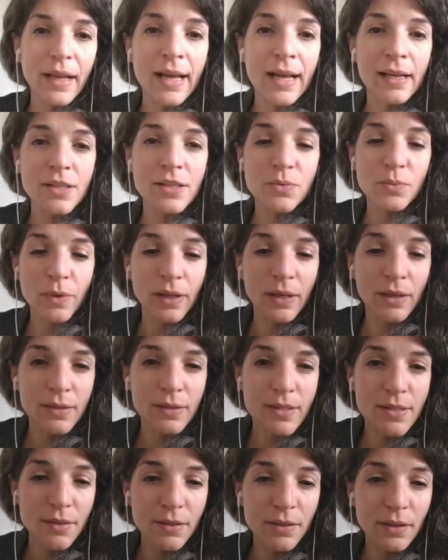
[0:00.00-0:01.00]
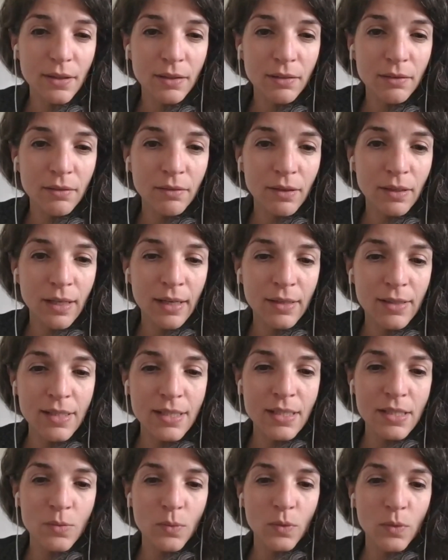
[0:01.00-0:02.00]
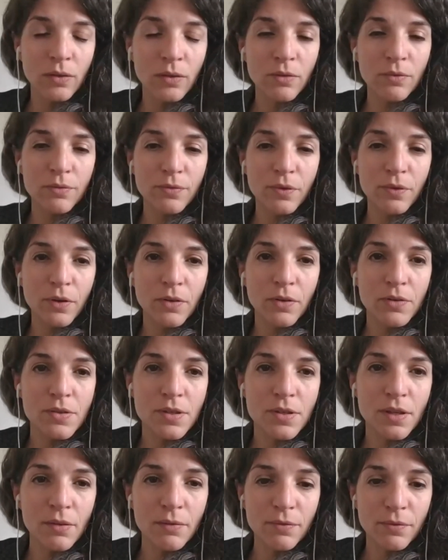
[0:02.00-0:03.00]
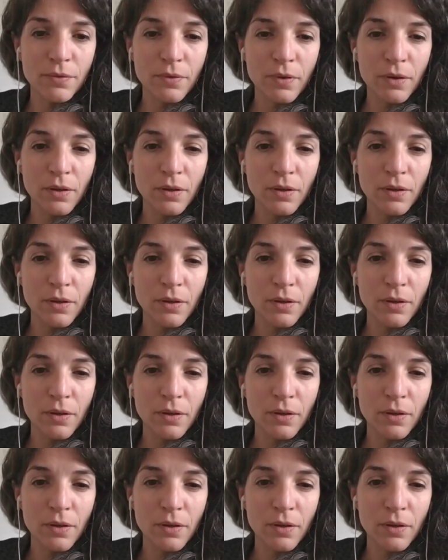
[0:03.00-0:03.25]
Alex, you want to answer the next one for yourself?